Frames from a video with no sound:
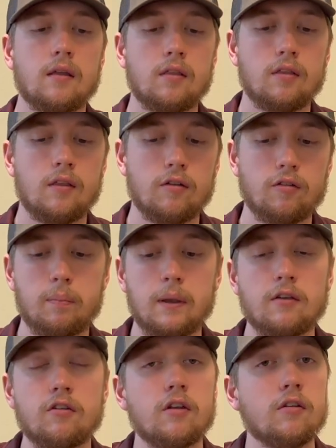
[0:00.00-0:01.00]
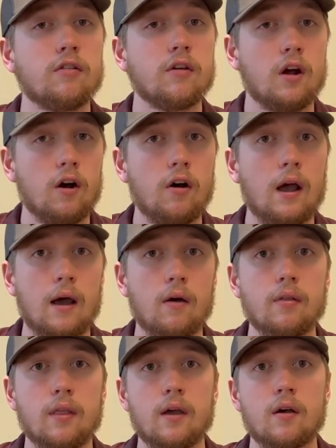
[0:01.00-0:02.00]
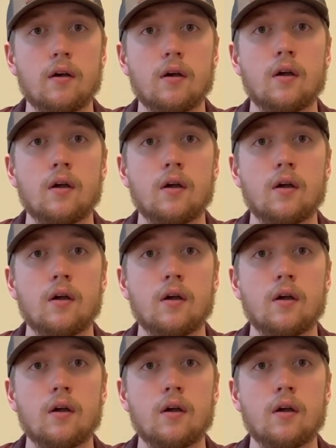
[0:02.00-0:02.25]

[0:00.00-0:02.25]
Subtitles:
the species that are out there